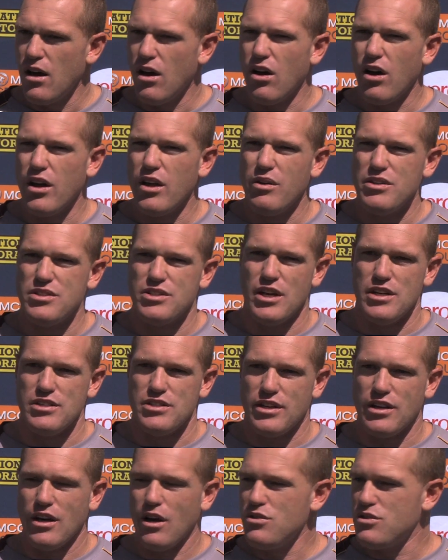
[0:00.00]
Oh, you don't
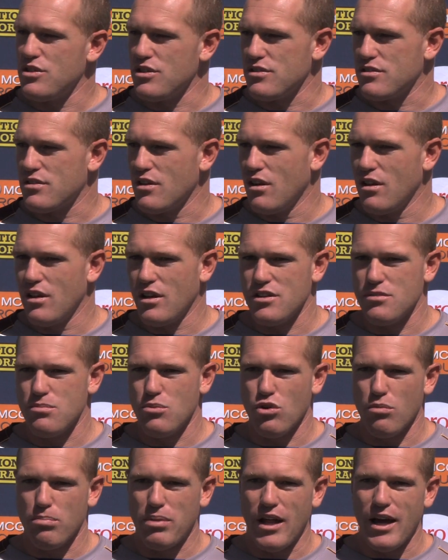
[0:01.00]
change your coaching style. I think
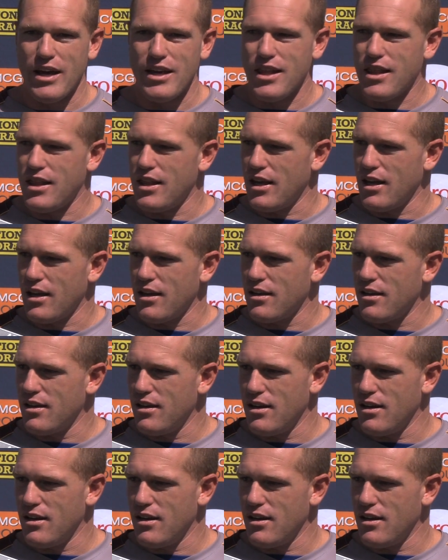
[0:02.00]
it's more a player thing.